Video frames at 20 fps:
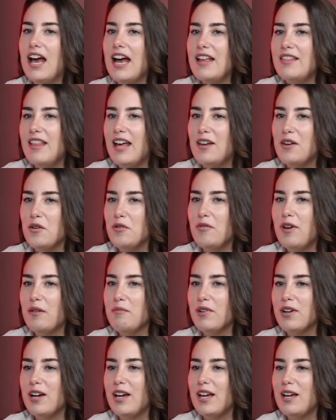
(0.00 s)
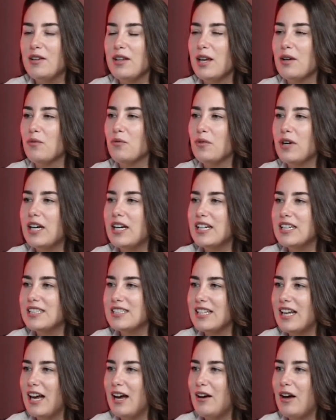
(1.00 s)
And then November hit, like, right
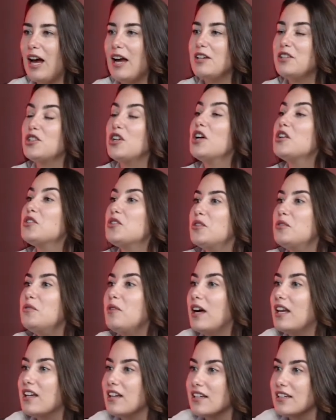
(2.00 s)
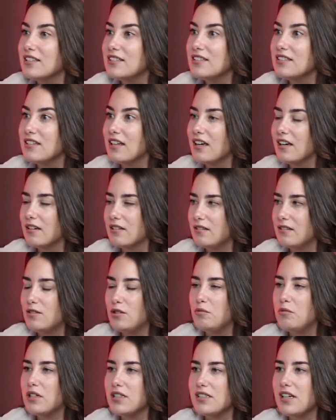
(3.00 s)
as I, I shot two weddings, mm -hmm. like,
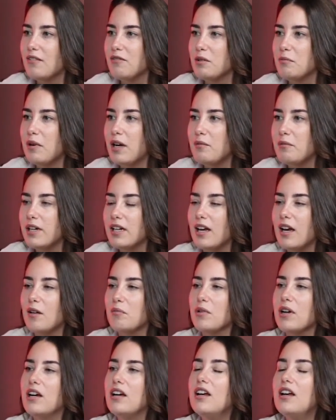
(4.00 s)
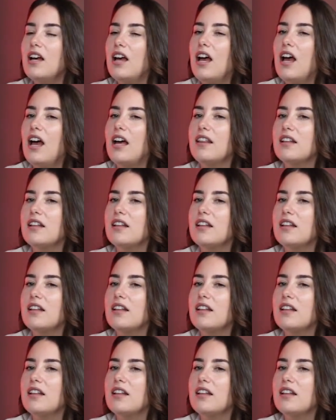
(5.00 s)
two months after buying my camera. Yeah.